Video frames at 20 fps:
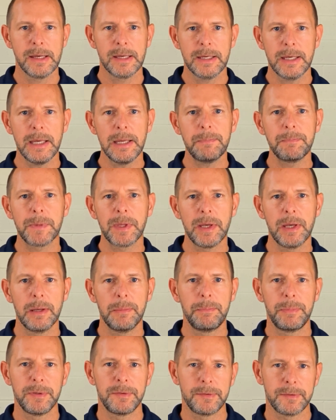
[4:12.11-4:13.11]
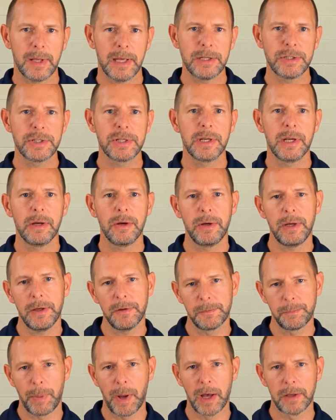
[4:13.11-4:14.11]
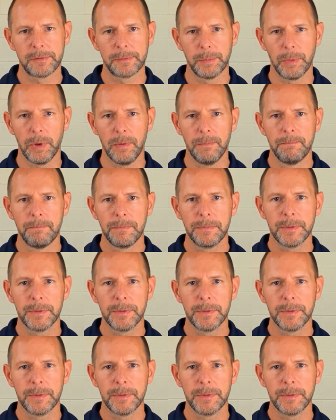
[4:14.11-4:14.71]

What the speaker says: Keep the hip as stationary as possible.